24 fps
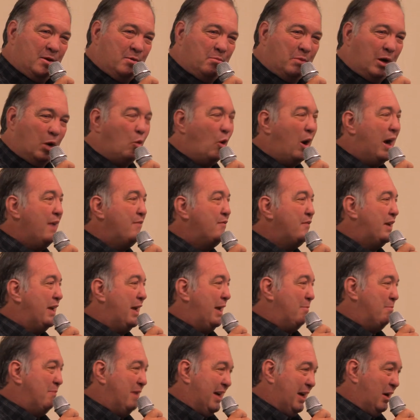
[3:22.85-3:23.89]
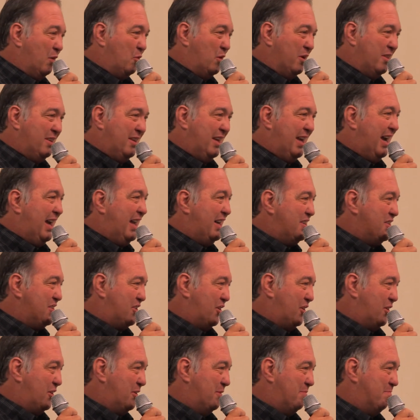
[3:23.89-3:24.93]
My wife came down with
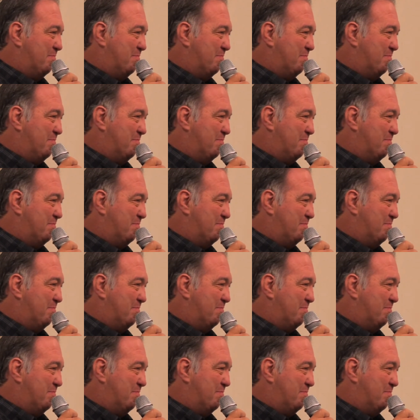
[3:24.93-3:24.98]
cancer.